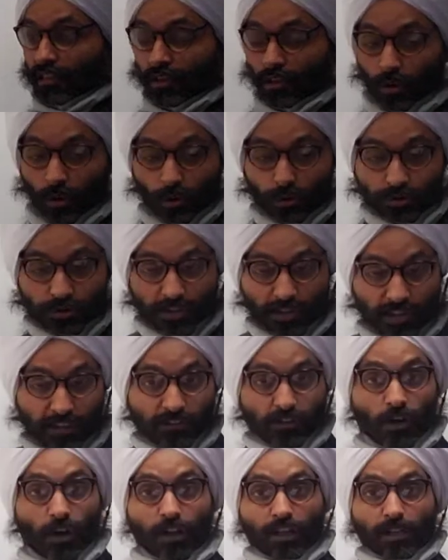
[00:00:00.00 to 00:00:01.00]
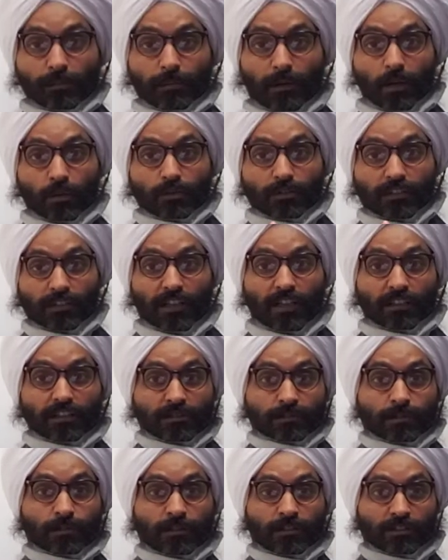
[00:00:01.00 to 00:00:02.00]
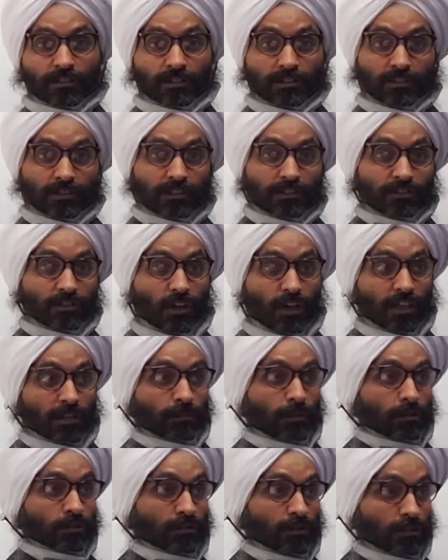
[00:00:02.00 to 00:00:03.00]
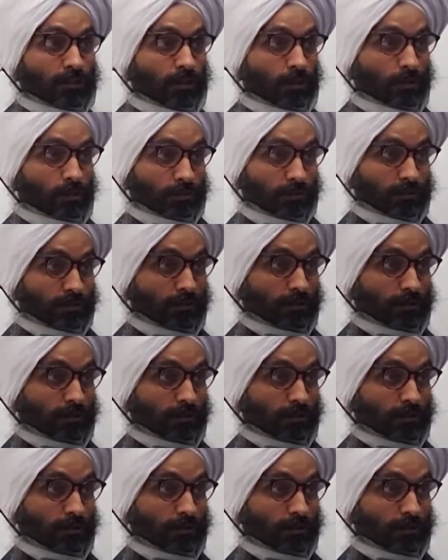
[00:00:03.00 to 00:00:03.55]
coaching is all about the other person. It's not about the coach.